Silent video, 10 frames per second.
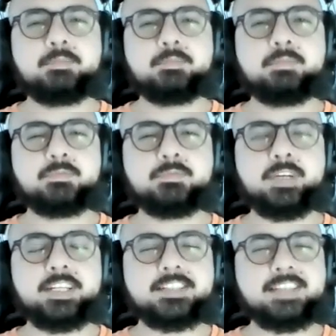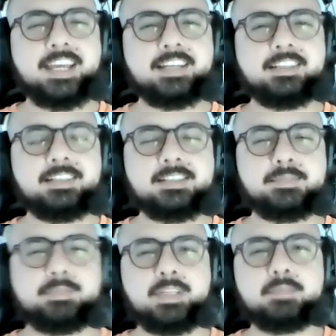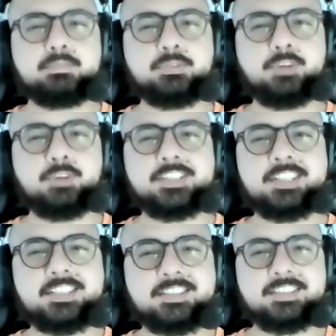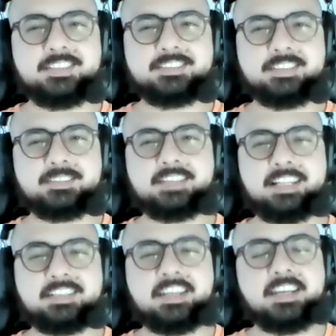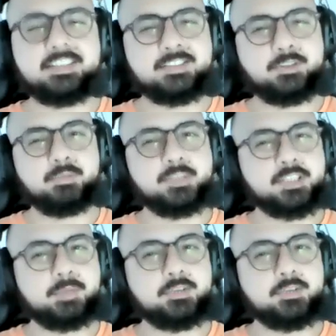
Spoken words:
but what exactly is being processed that takes so much time?